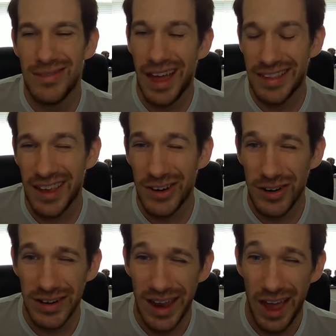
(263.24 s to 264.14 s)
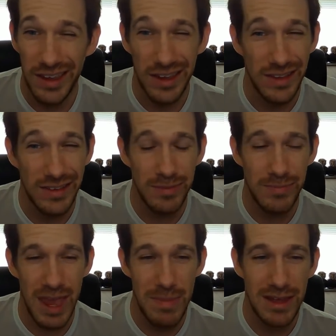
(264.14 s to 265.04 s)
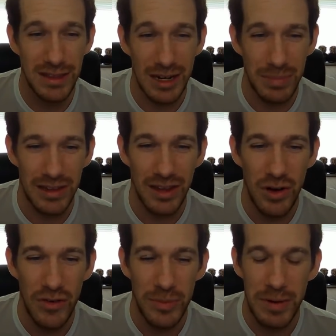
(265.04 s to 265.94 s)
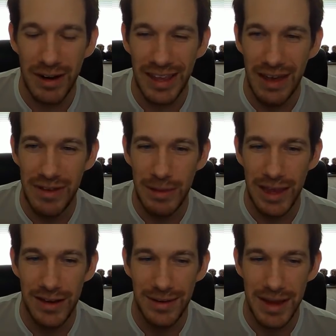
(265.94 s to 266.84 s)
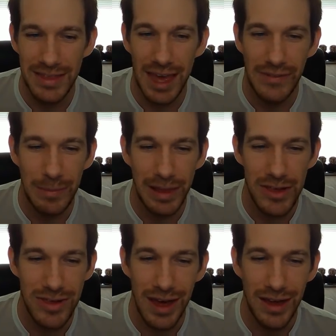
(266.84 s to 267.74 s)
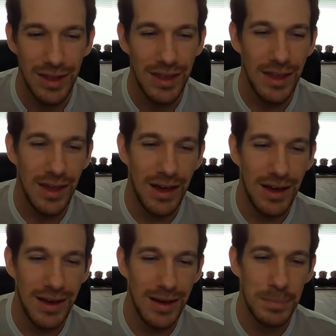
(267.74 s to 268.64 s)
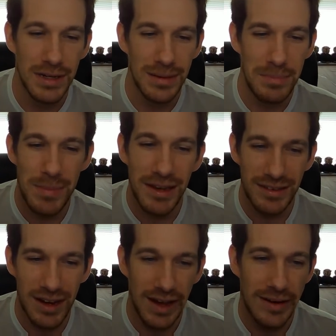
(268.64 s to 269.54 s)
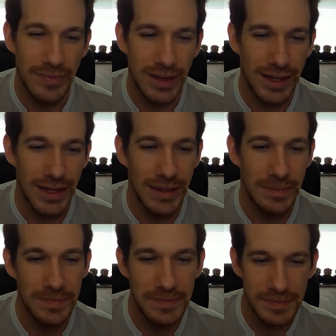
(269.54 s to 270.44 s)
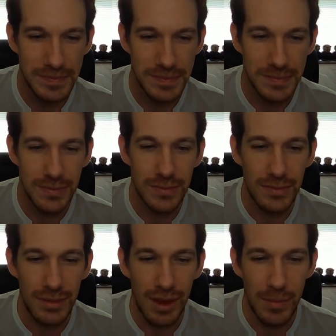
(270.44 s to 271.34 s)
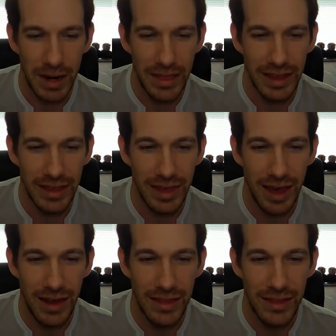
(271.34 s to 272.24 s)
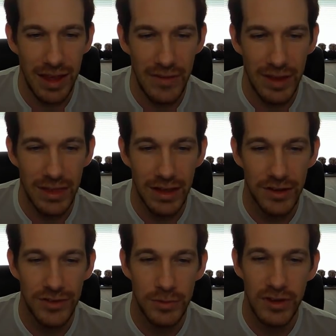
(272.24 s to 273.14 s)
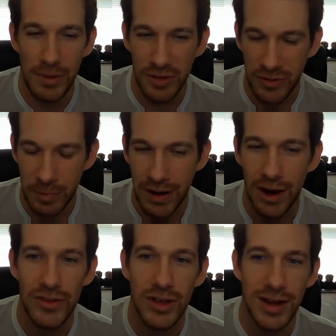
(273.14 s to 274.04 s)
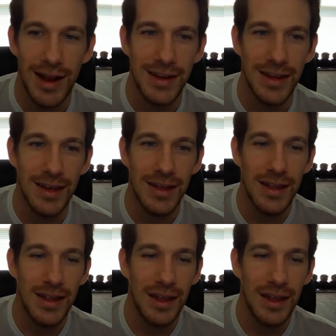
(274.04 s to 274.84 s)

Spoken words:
That said, her attack is maybe a little bit low to be running Heavy Blade to meet the Heavy Blade check, but maybe it's not. But I think that having the double Swift Sparrow is a good idea.